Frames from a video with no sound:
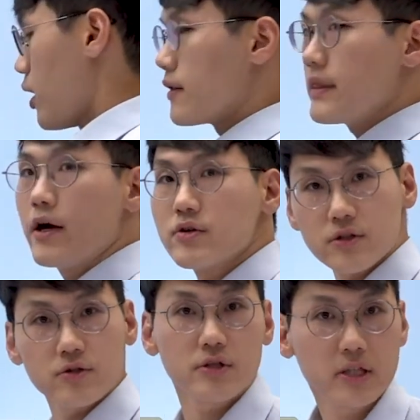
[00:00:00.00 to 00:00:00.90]
now you
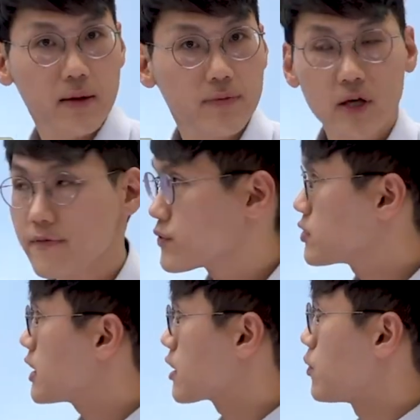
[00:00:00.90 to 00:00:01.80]
can do the same thing for the
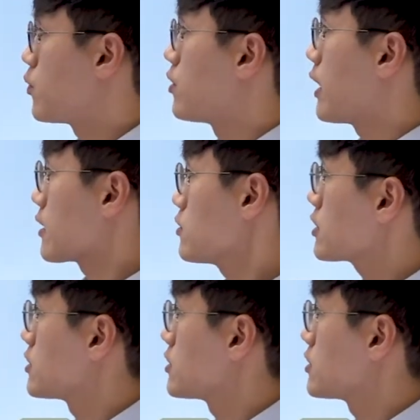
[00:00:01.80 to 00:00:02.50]
second one. Like, you look at